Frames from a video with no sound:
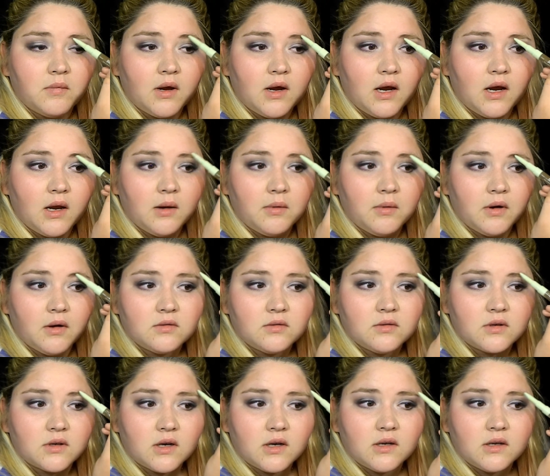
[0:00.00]
my eyebrows
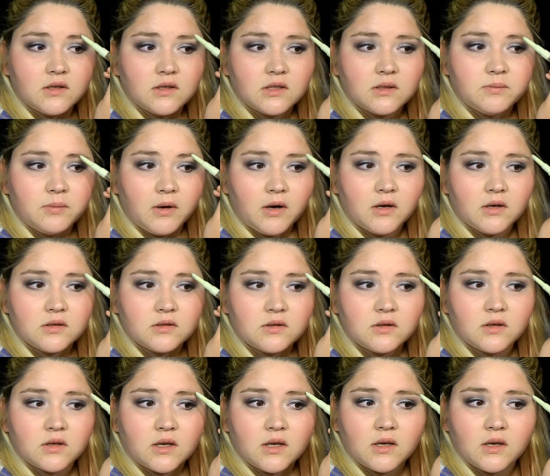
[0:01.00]
are kind of
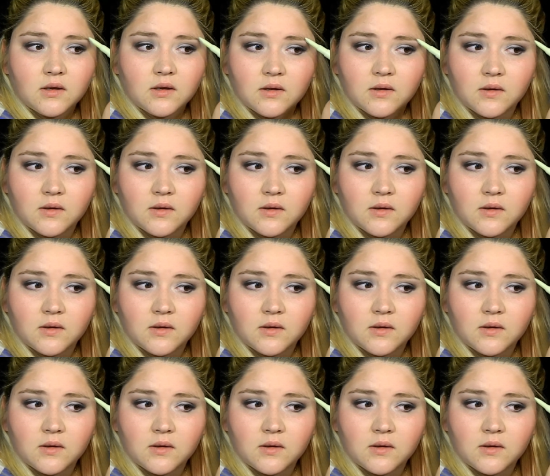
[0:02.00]
sparse looking.